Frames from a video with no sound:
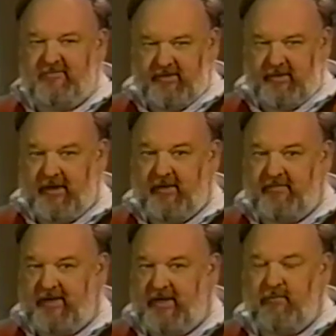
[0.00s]
even a little higher
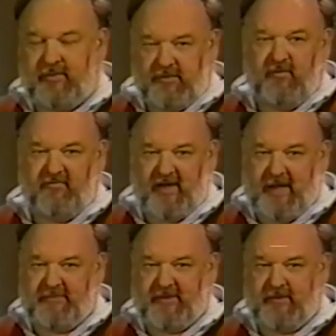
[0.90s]
than that with no
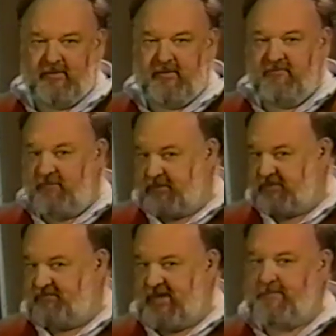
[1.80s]
flaps on it. If you
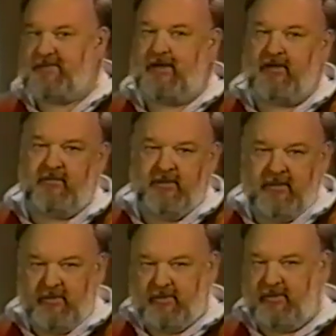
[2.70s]
put the flaps down,
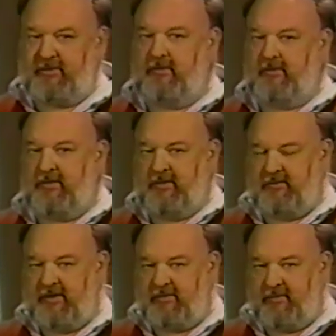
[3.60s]
of course, you can
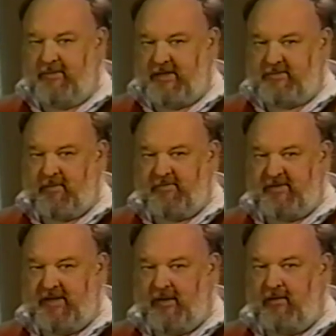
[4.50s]
increase the maximum
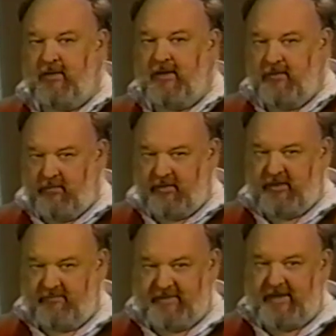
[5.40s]
CL, and we'll
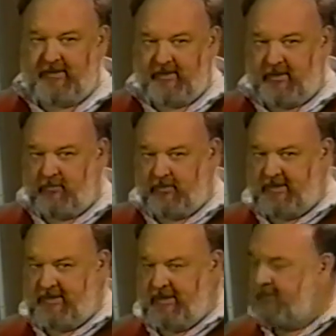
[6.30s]
cover that in a lot more
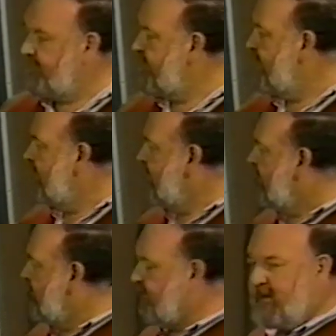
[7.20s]
detail.
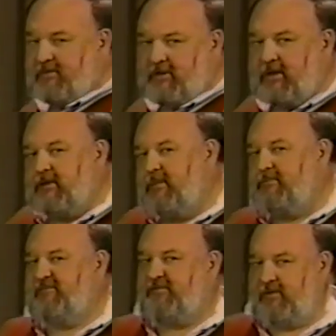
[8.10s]
But what I was talking
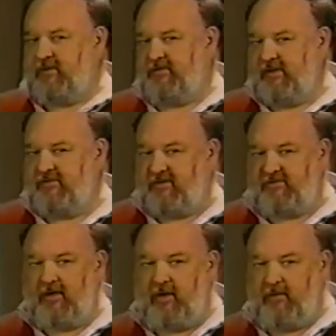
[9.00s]
about before is the
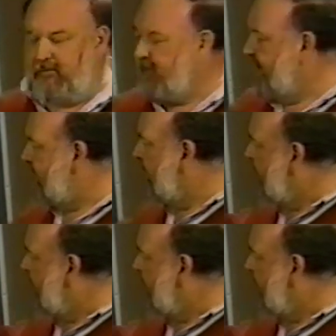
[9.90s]
stall brake.